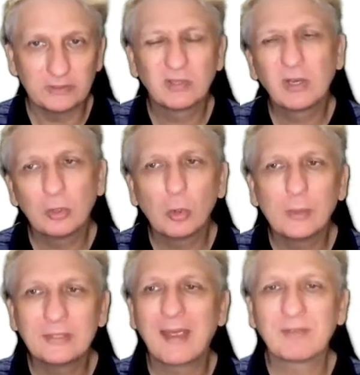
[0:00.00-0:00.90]
They don't
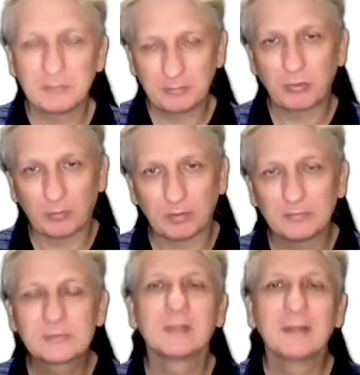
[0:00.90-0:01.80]
always have to be problems,